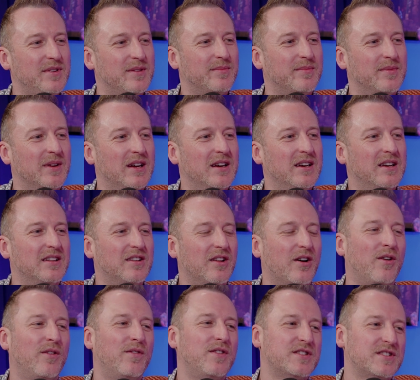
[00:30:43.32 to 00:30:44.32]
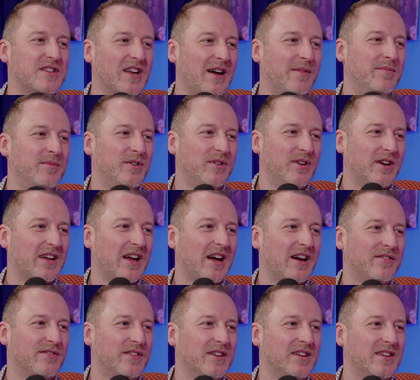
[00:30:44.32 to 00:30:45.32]
you, like, obviously I'm not a
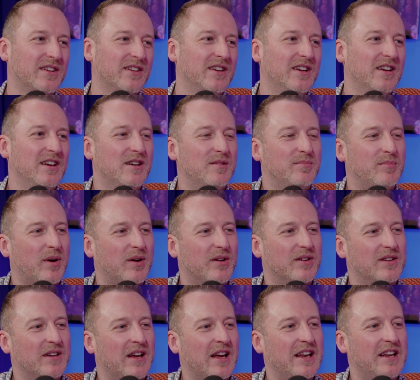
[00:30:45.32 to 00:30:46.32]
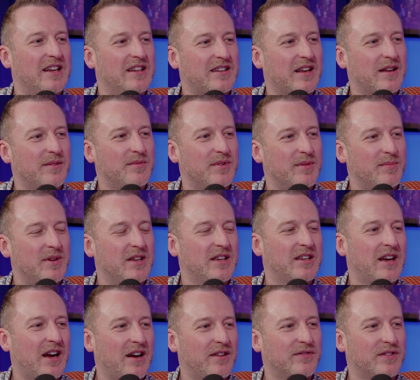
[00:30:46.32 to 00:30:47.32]
Catholic, but anytime you meet
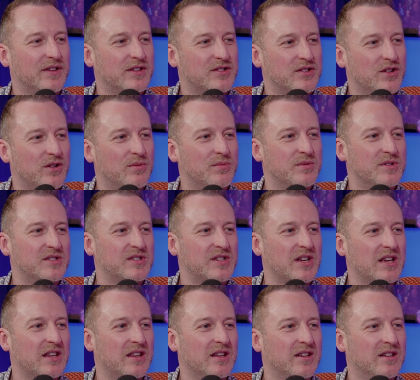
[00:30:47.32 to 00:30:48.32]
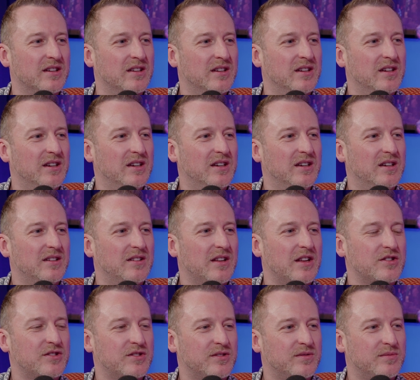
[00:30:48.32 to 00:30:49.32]
Catholics, they always say that
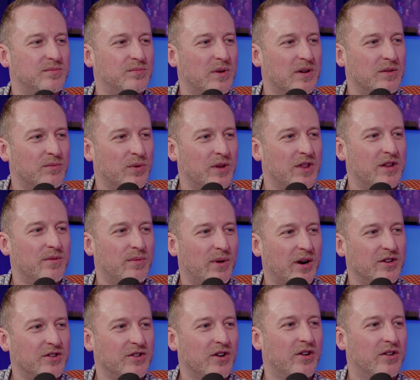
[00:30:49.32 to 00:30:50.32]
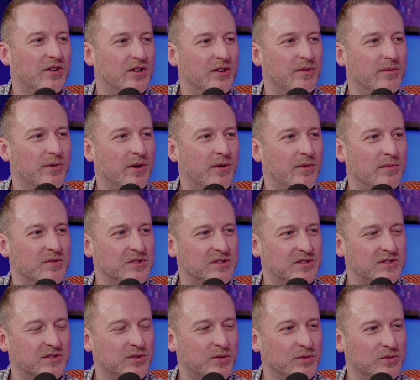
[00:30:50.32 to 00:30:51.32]
it's when they were young, they were
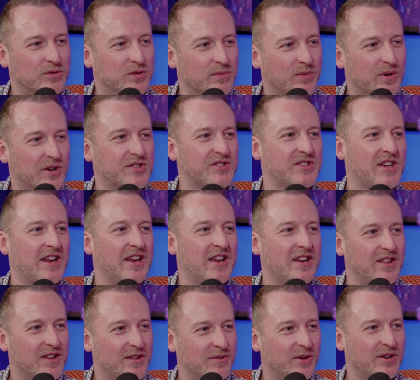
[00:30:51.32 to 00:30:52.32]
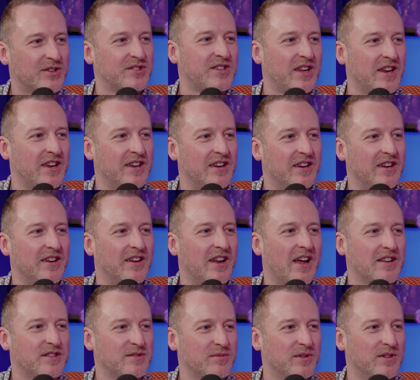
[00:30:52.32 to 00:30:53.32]
always told they were sinning, and
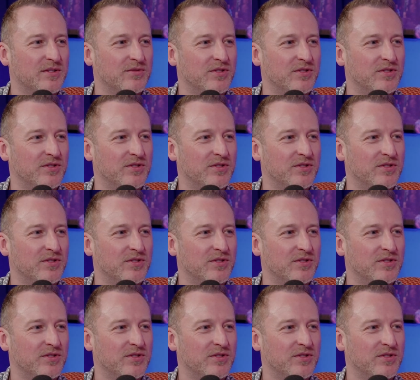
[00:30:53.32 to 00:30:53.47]
that's what